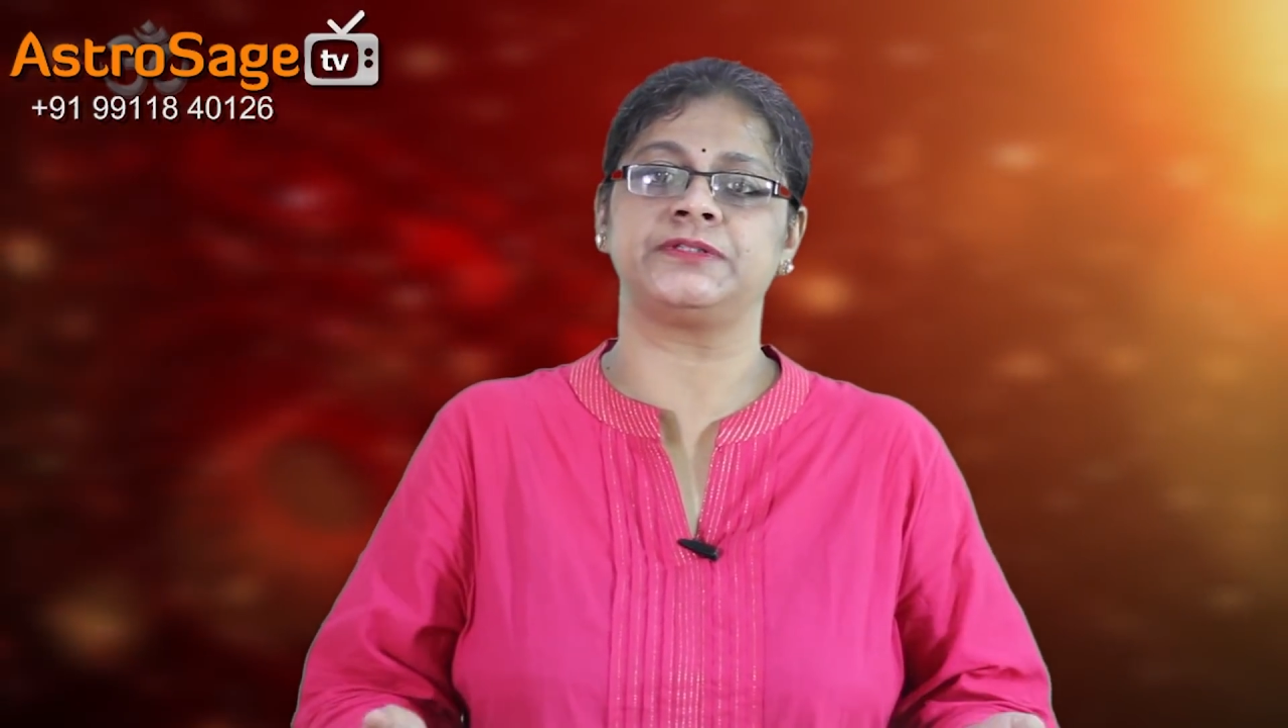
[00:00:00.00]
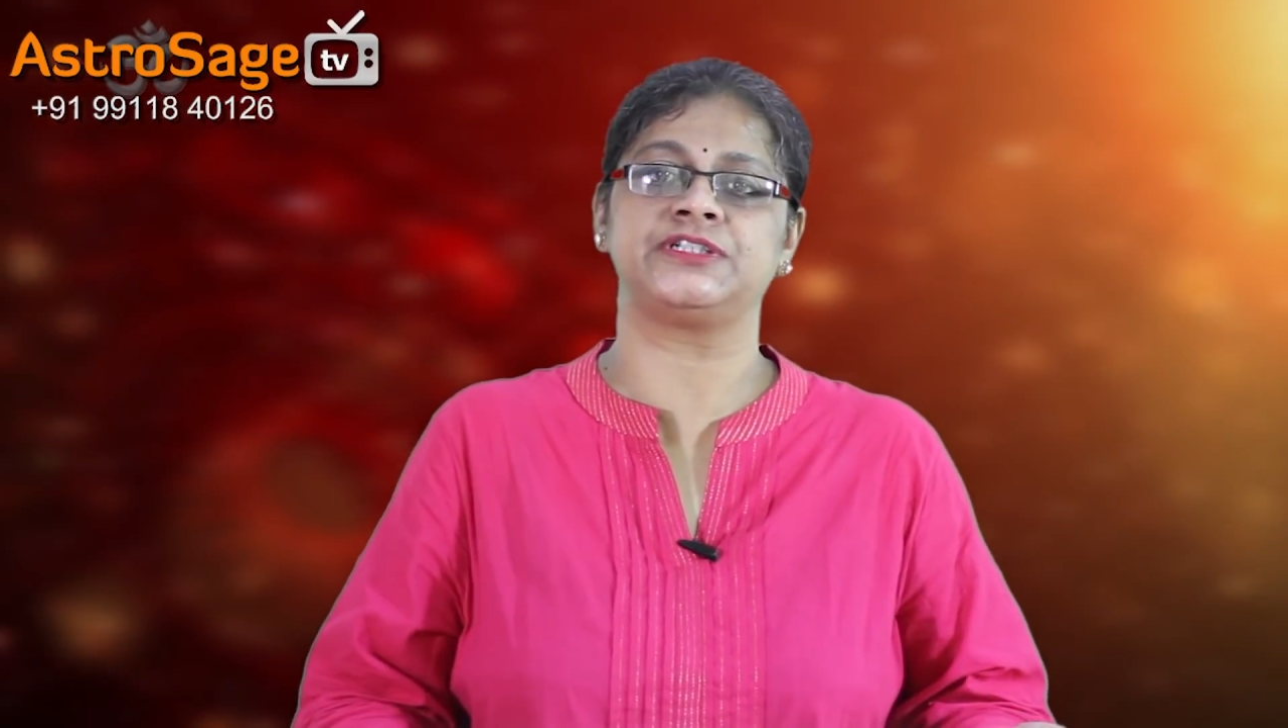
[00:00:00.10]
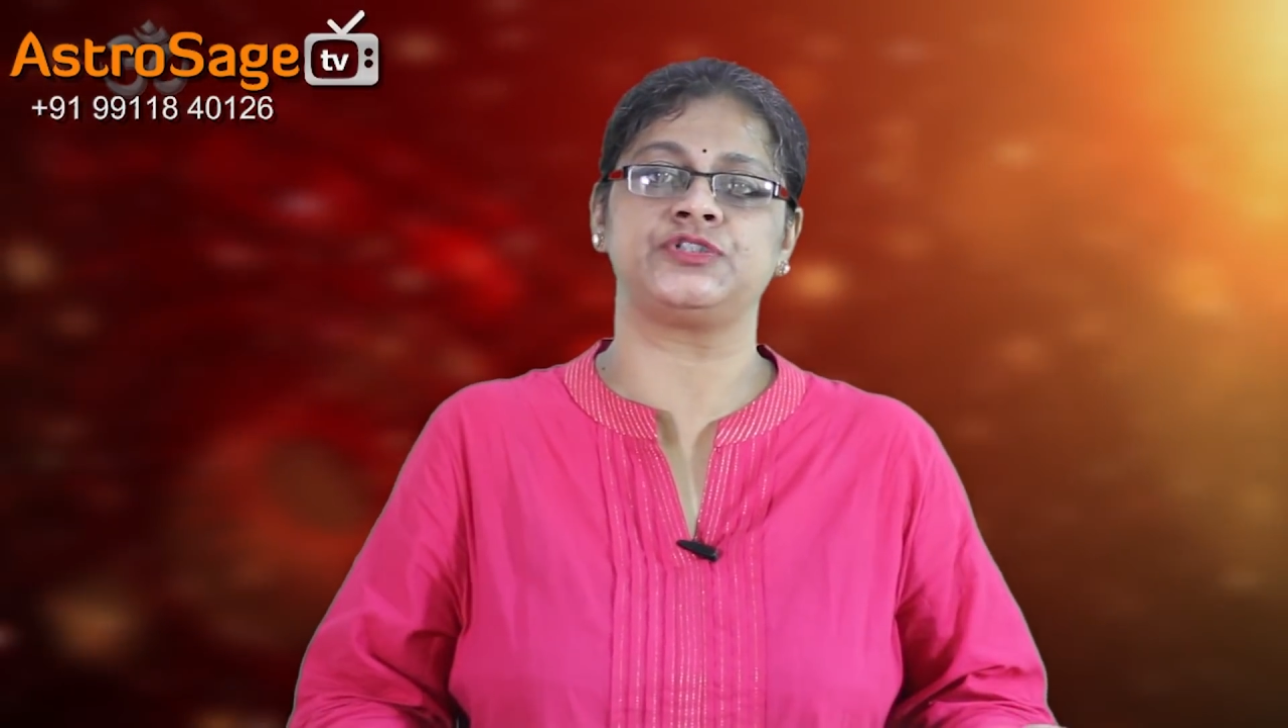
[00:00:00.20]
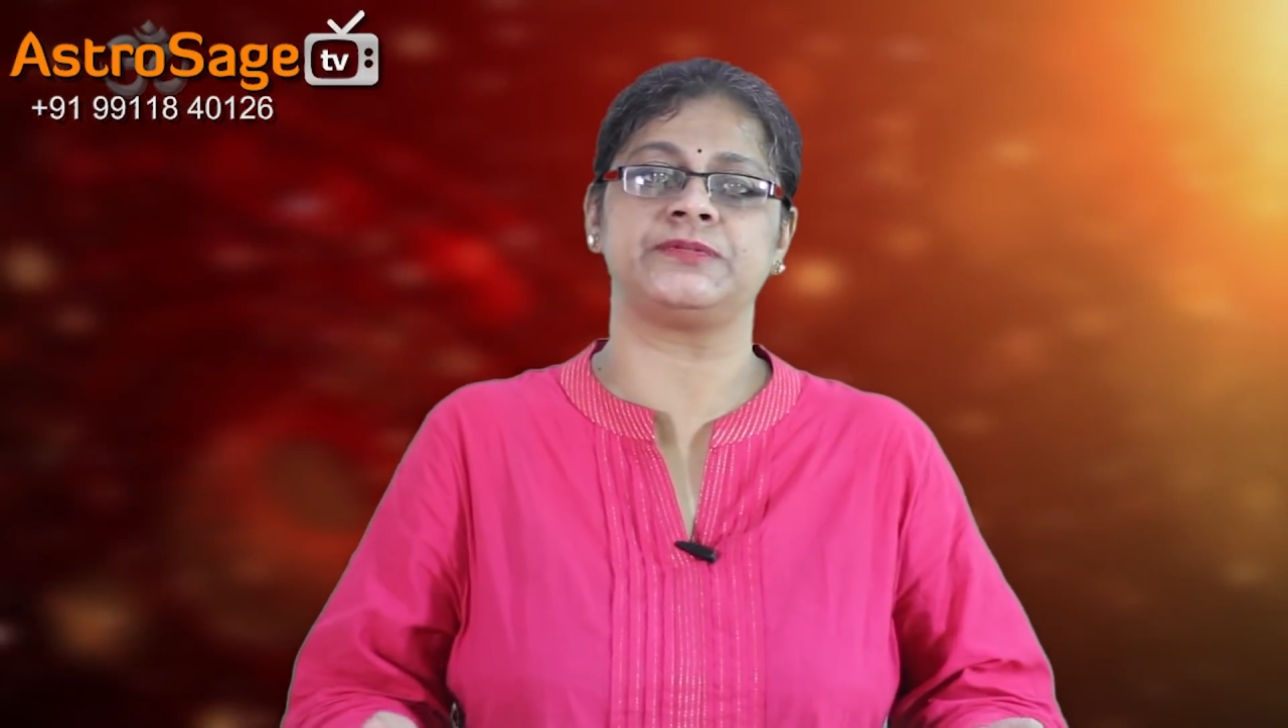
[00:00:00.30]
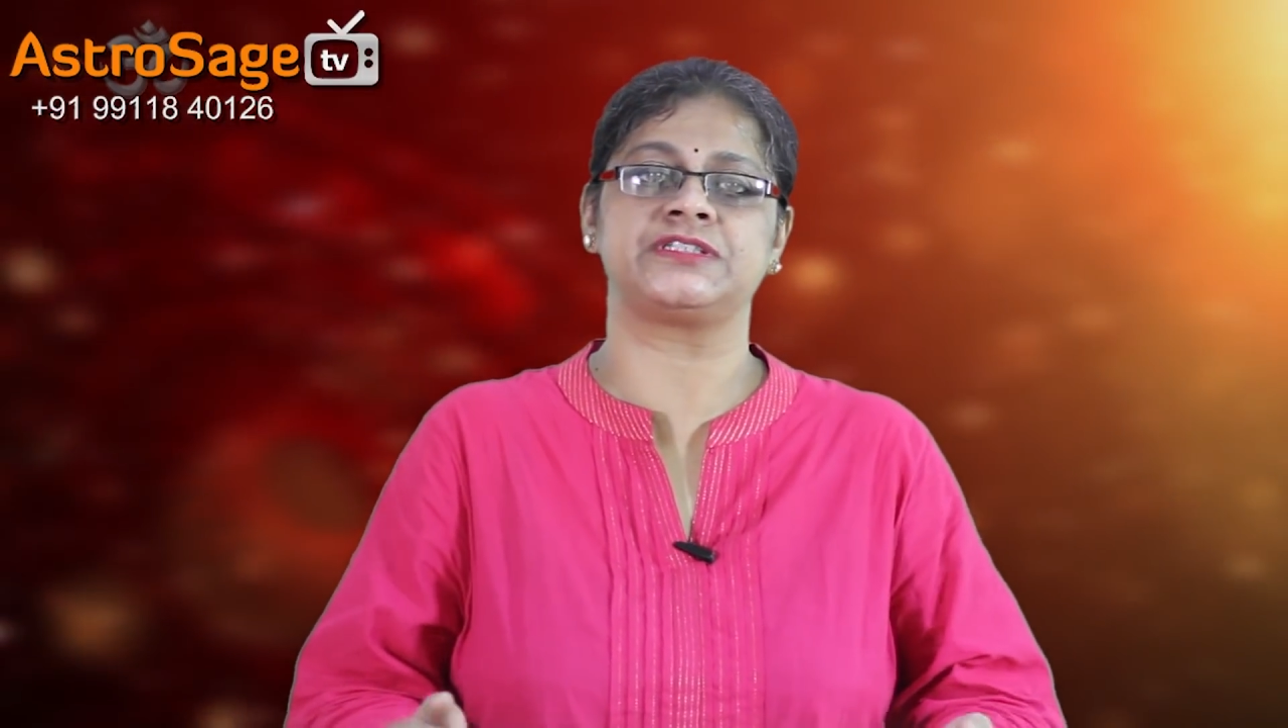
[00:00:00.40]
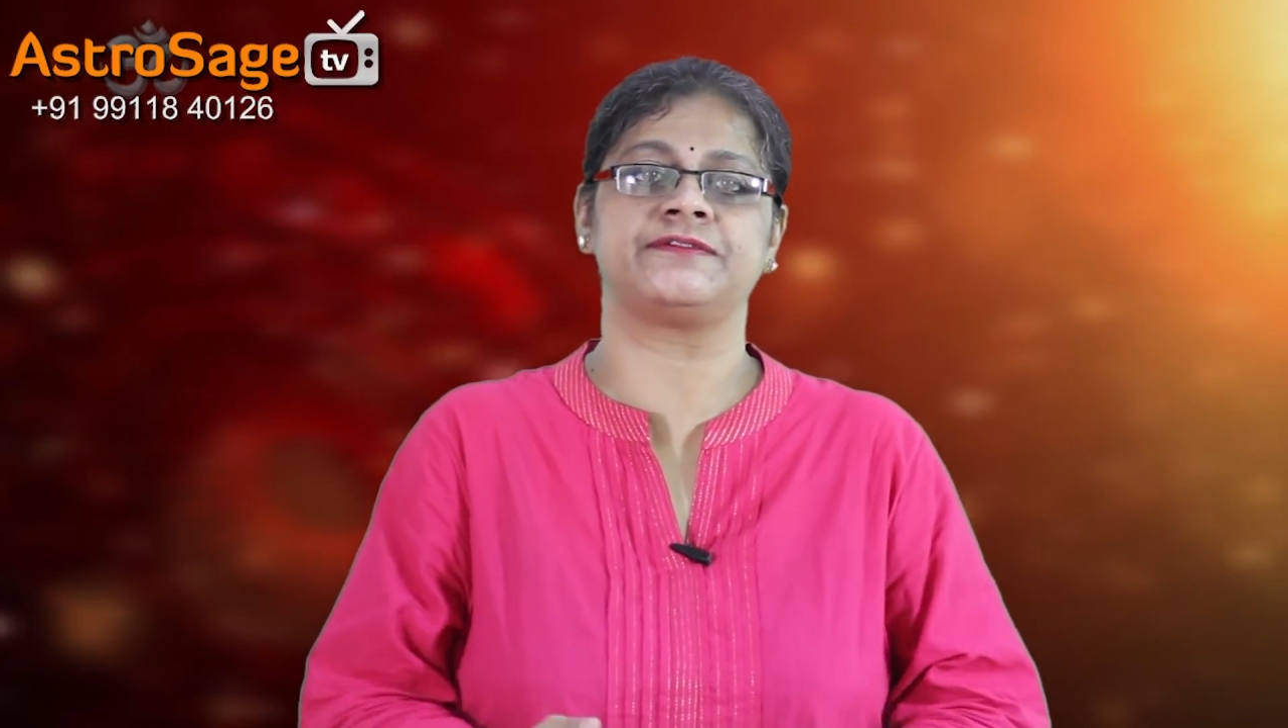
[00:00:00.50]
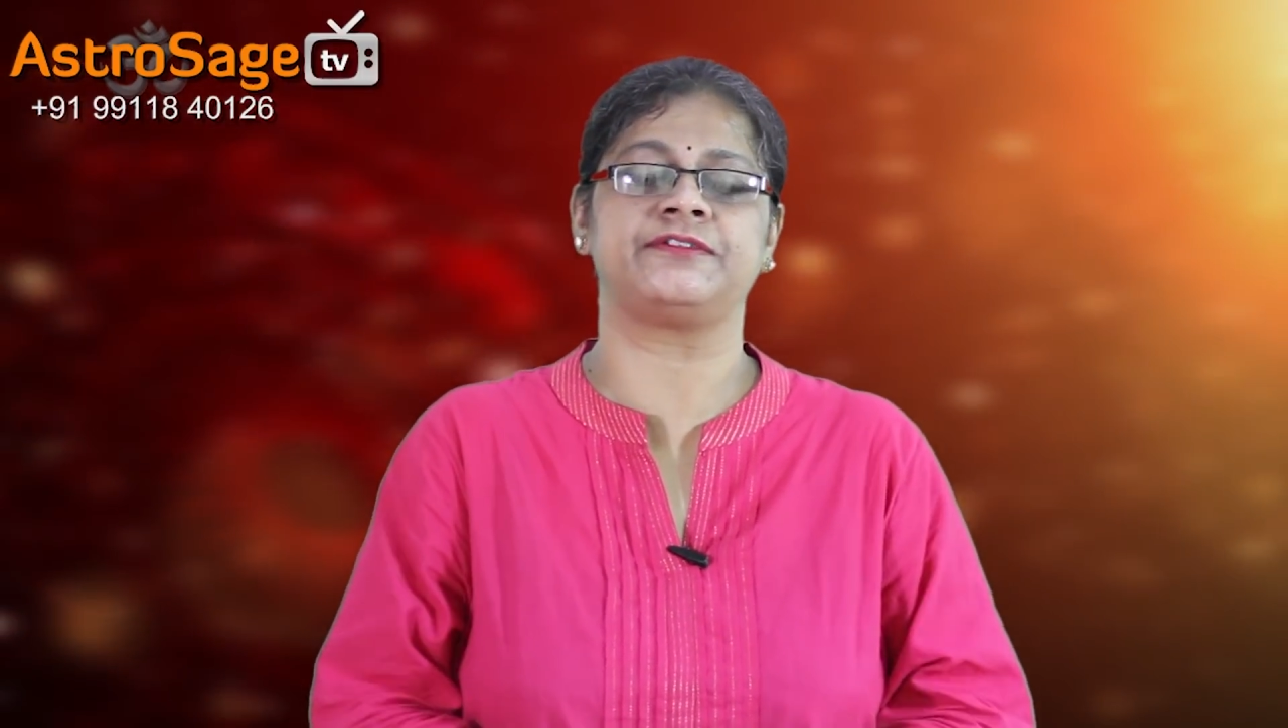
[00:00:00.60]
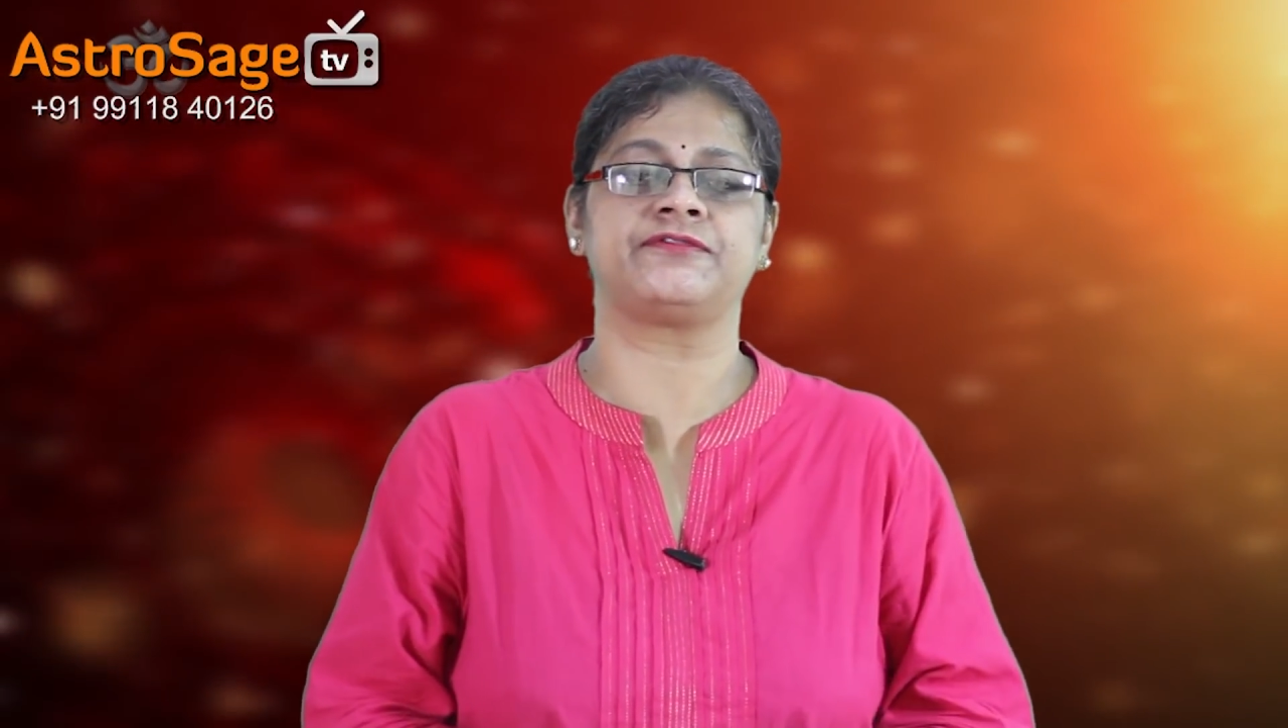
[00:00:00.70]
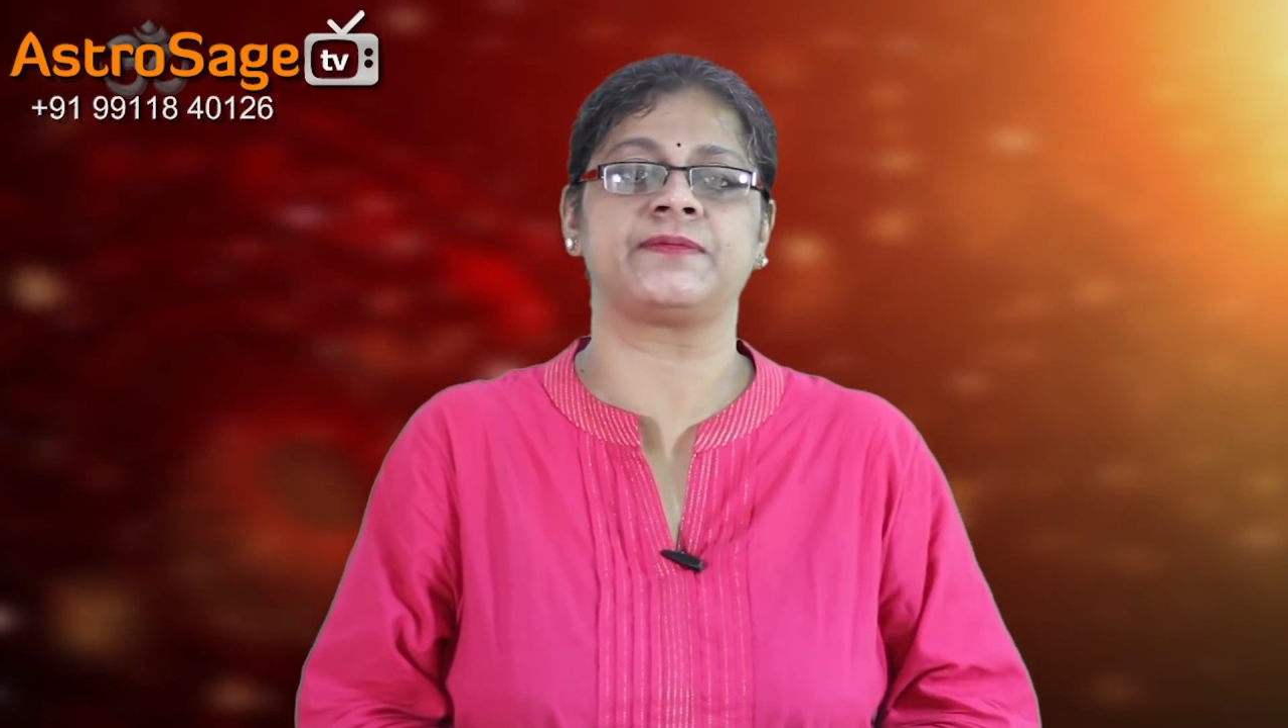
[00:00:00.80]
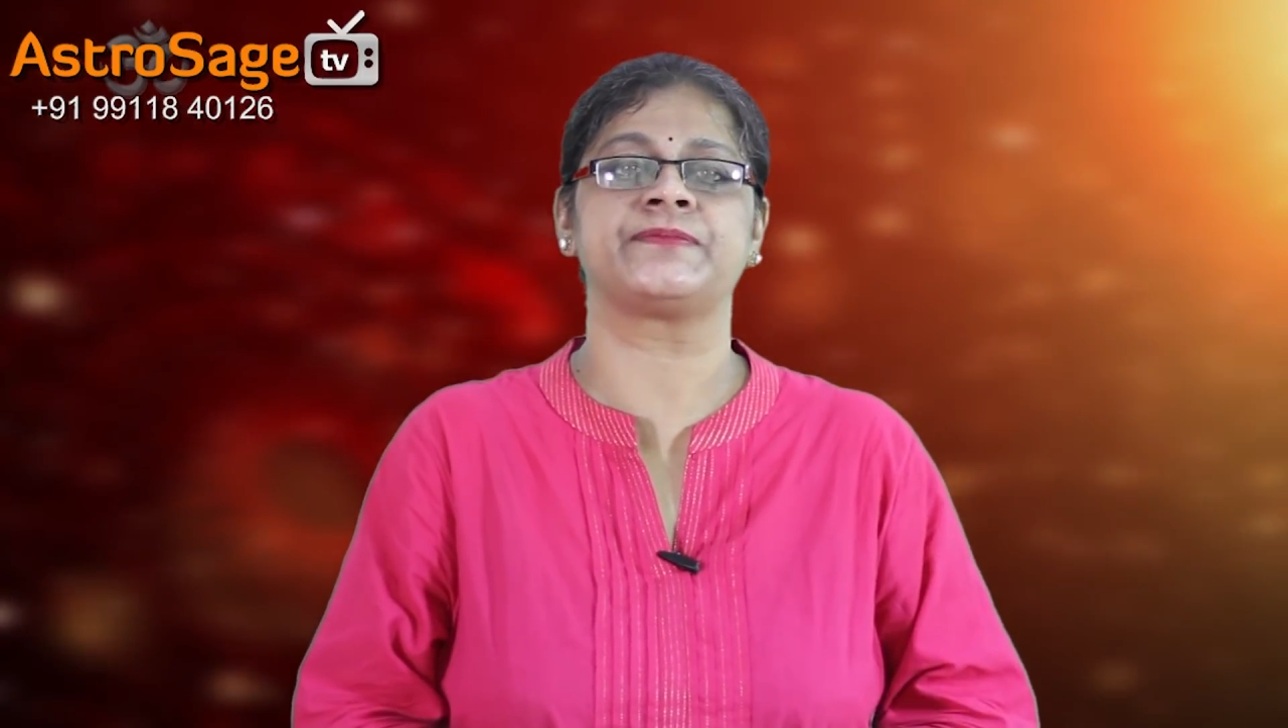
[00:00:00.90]
that you may
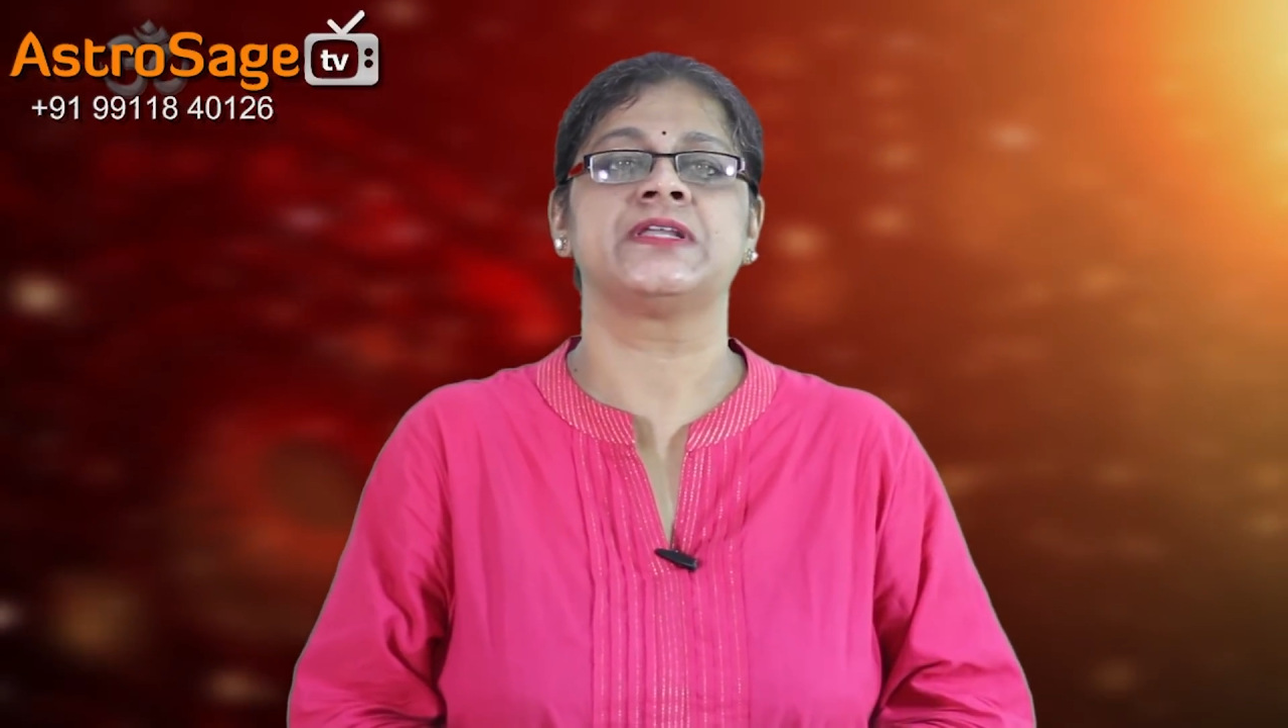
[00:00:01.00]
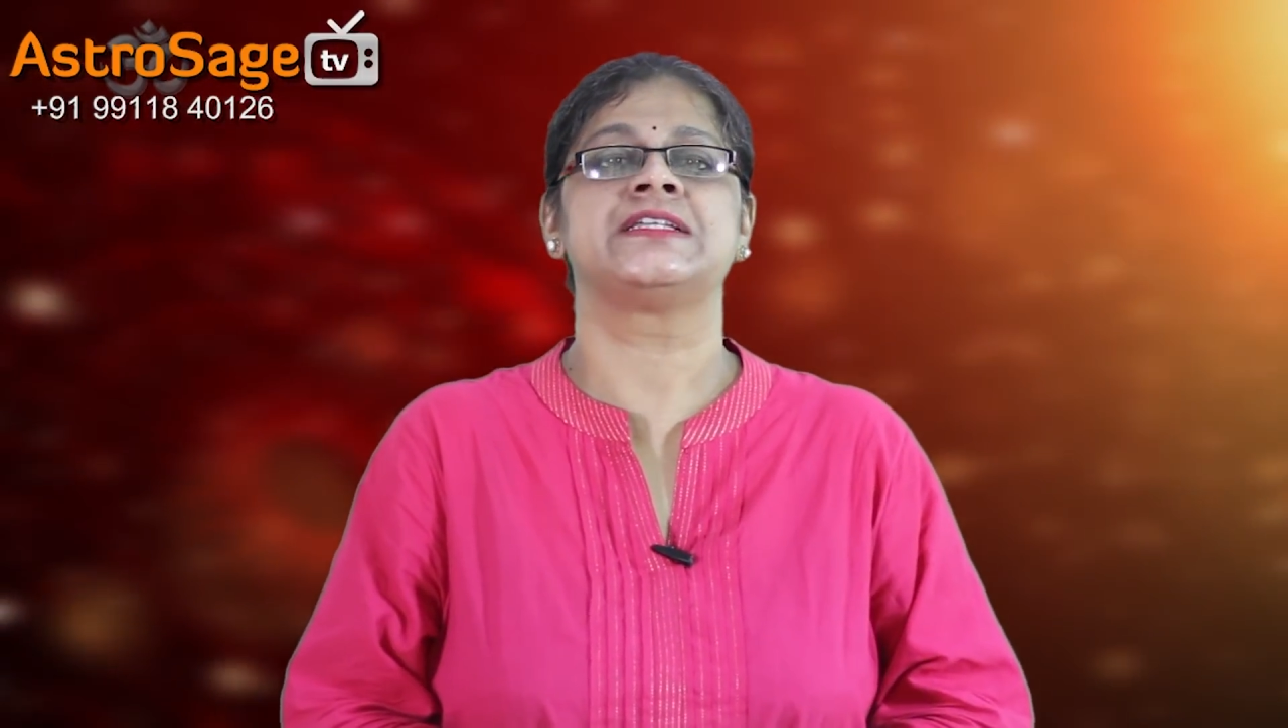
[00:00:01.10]
suffer from